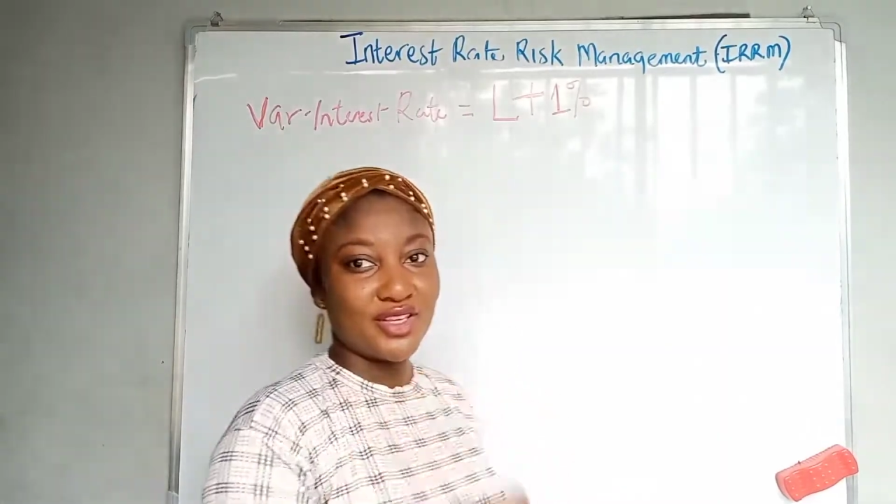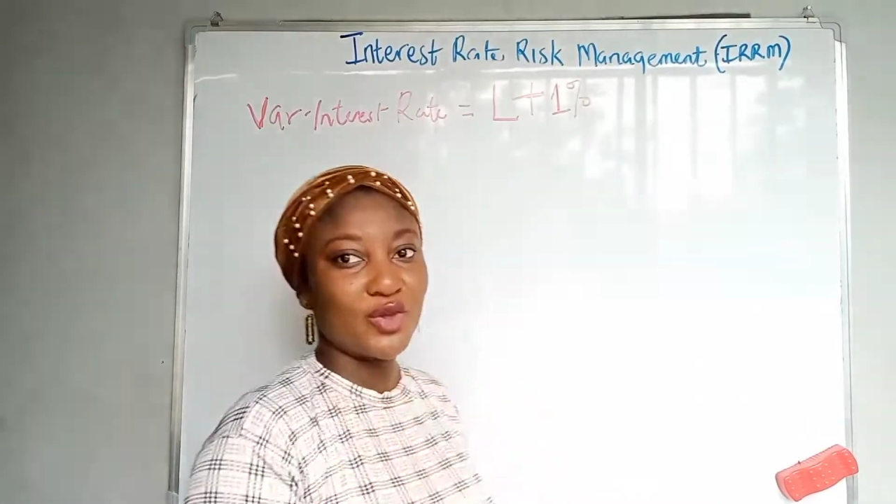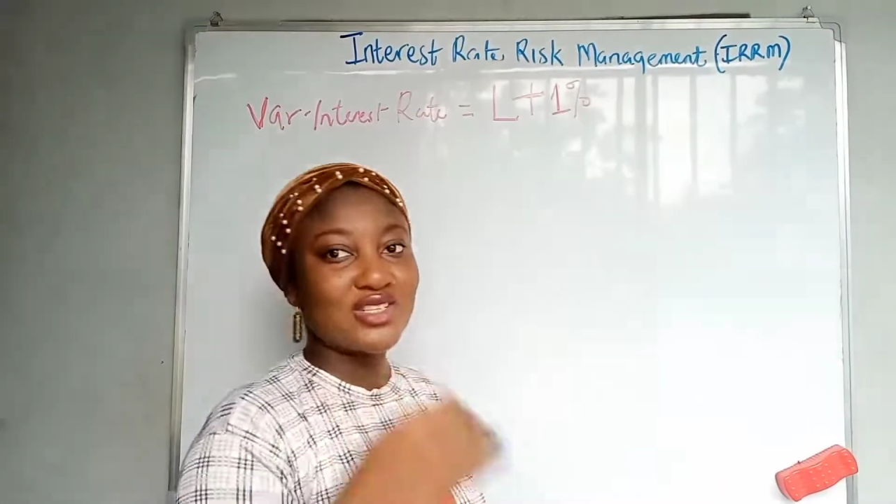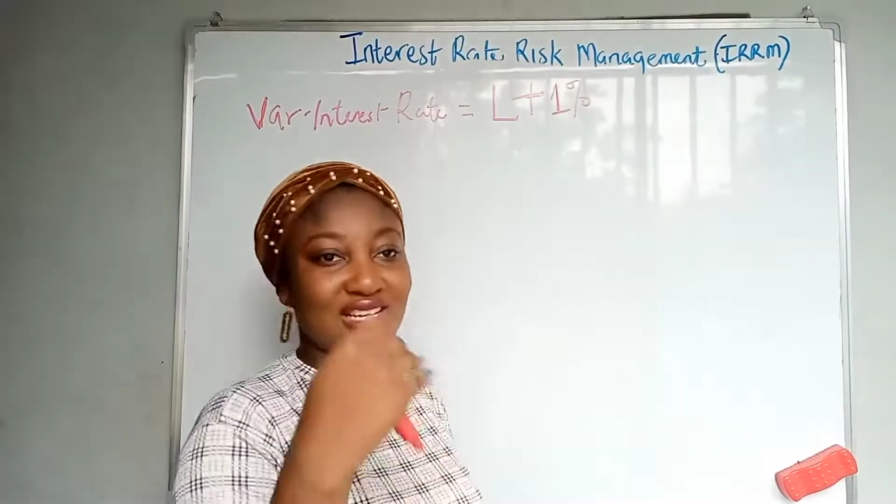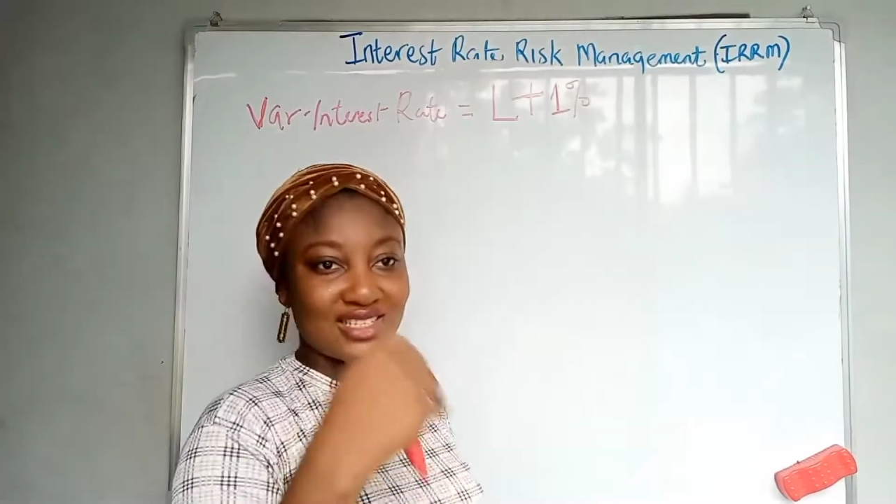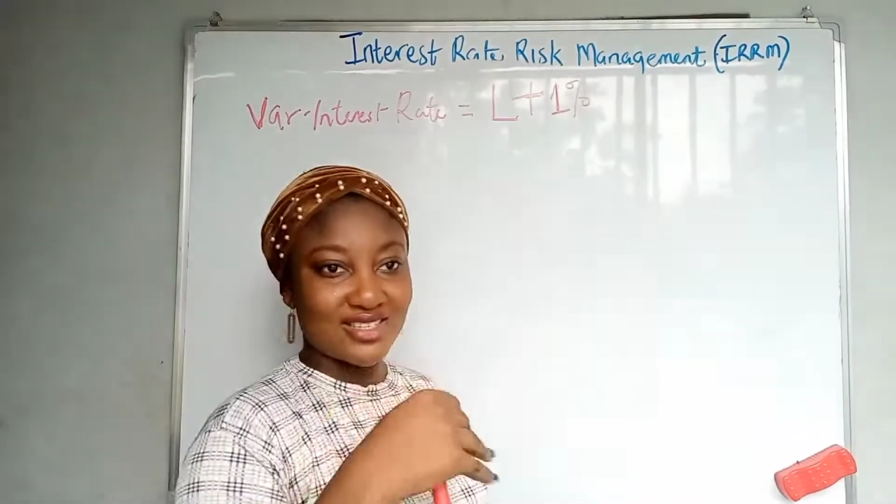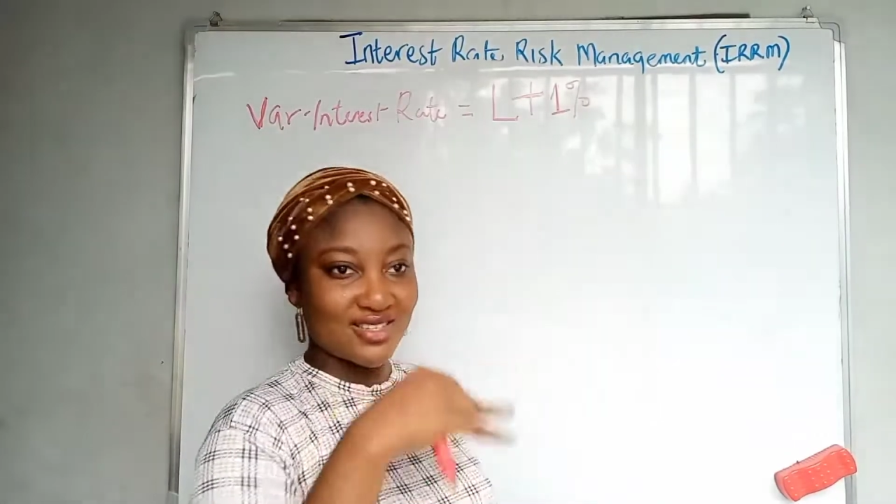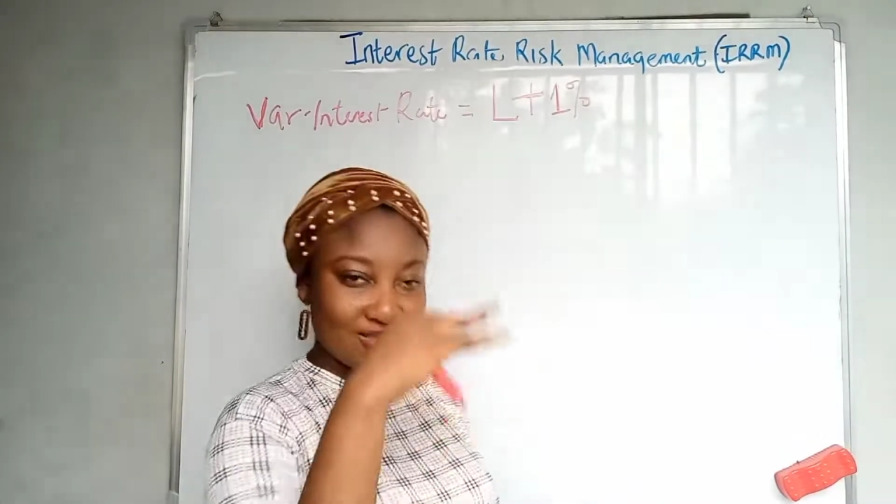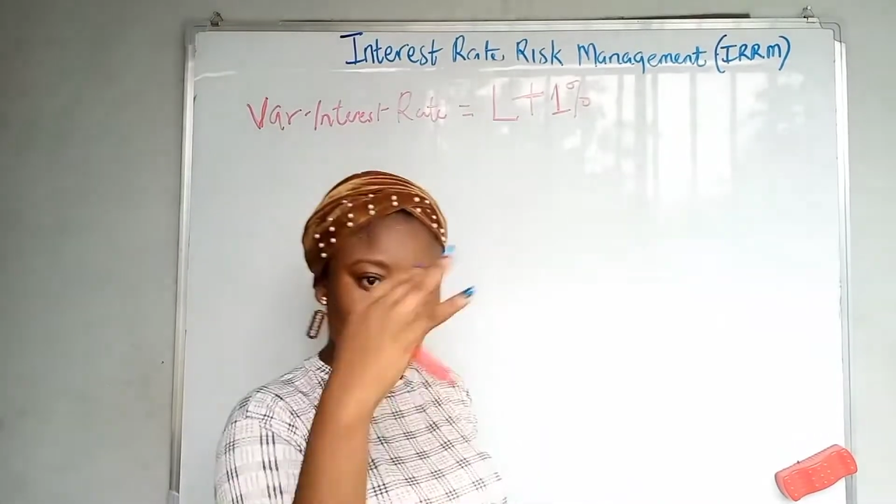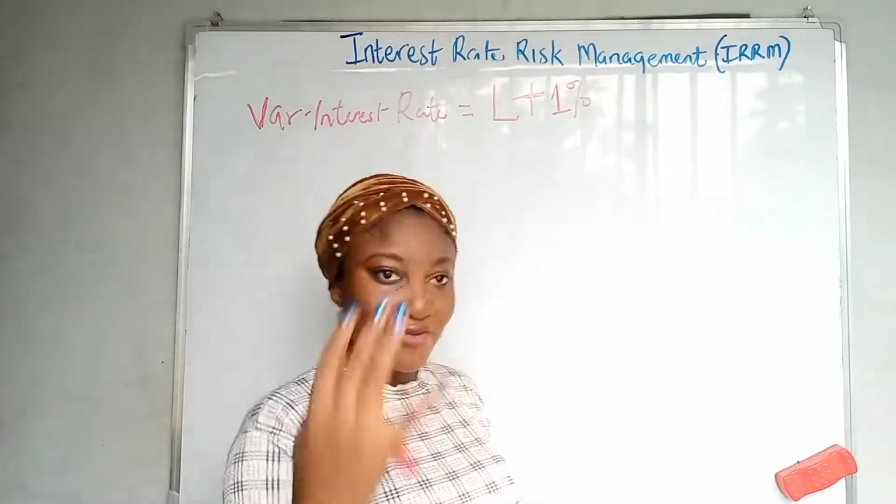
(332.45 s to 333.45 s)
it knows that
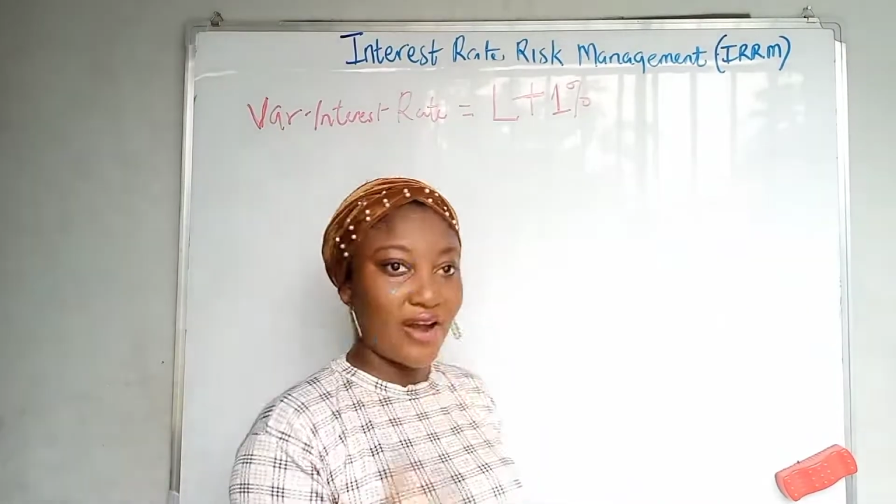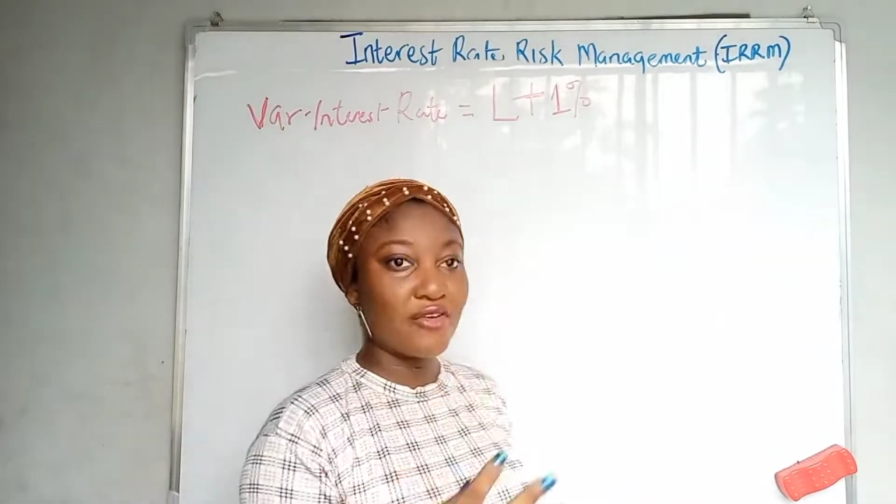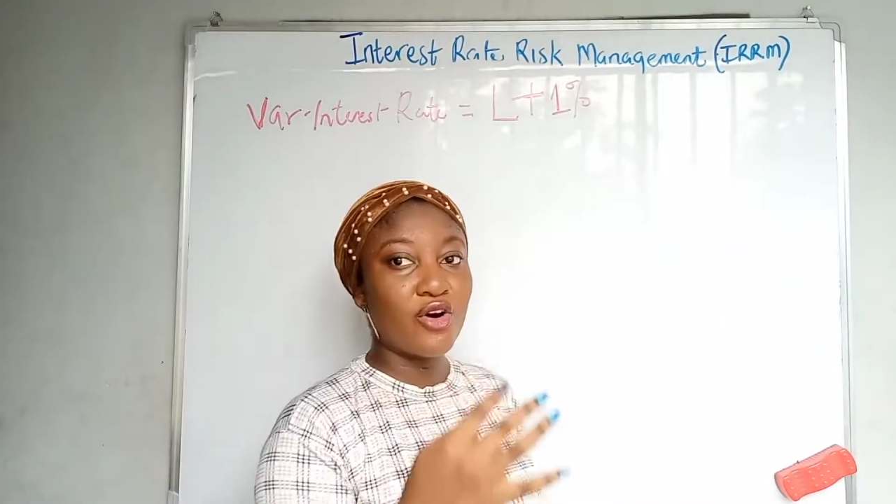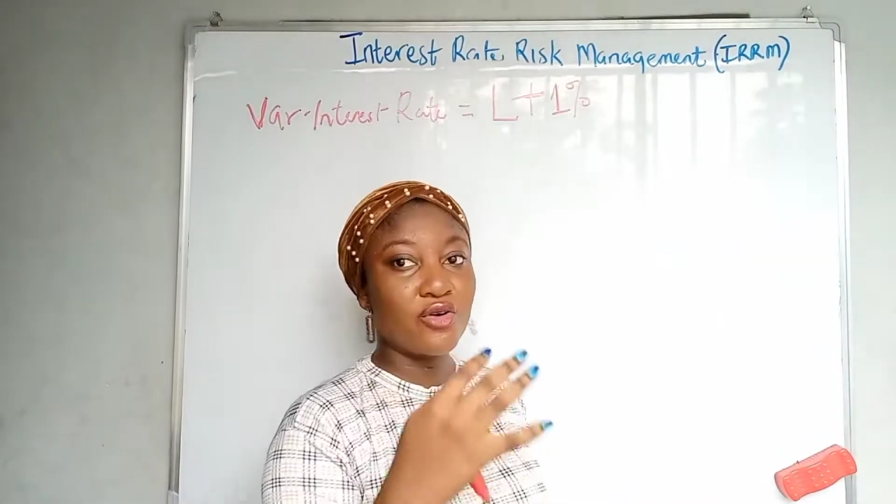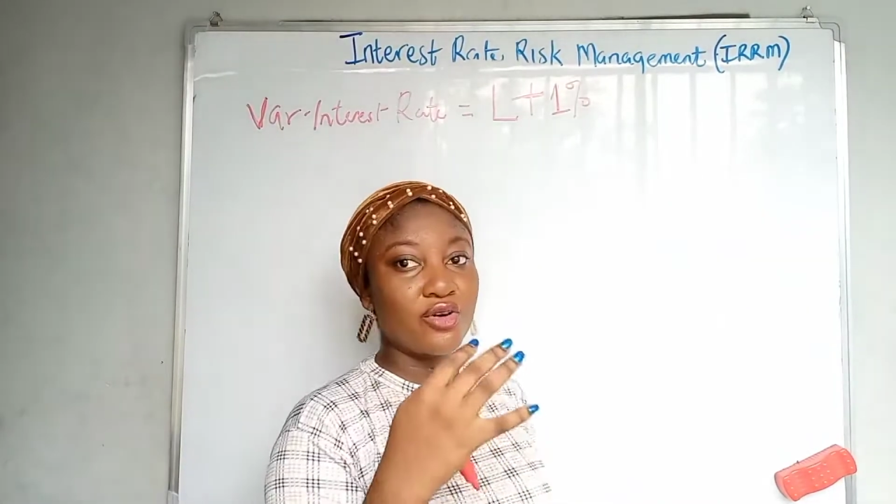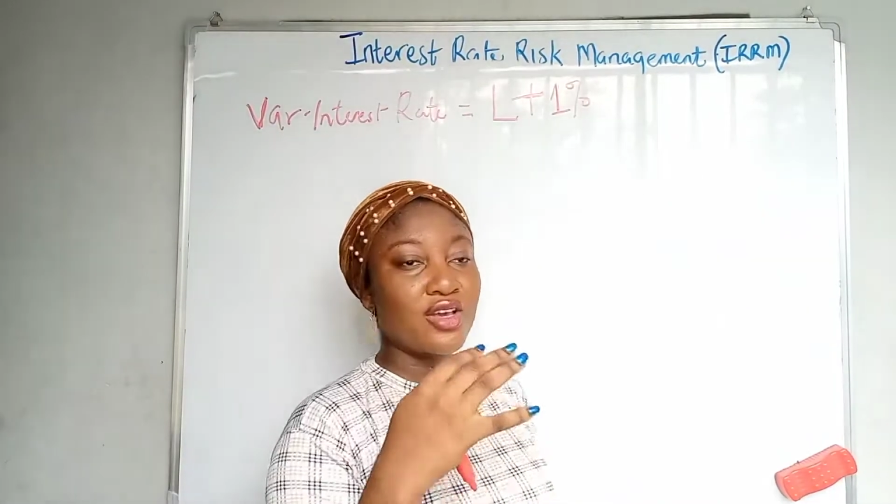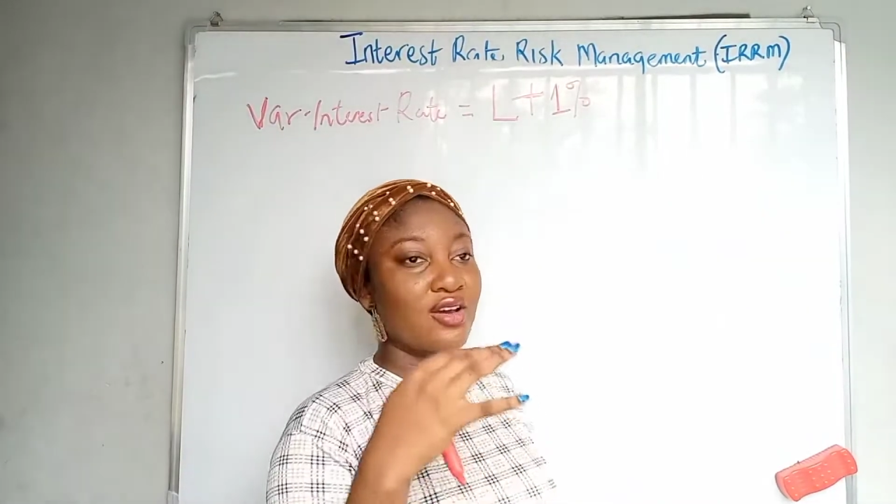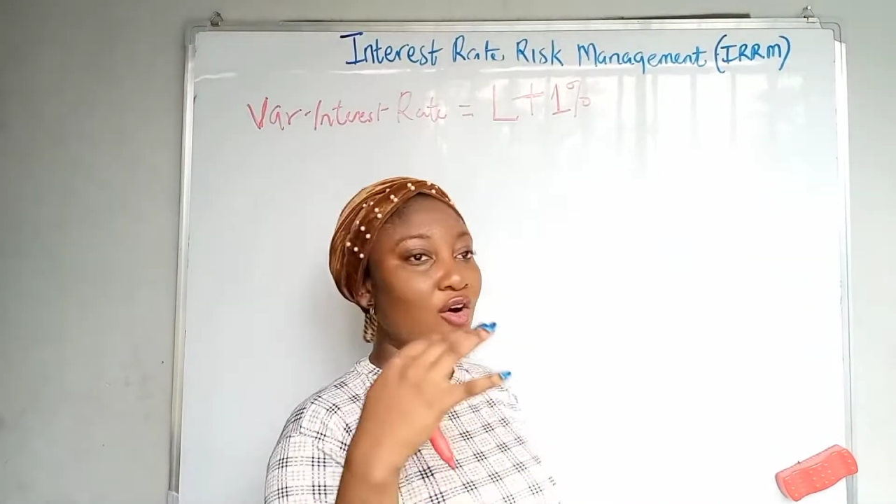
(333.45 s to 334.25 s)
its overall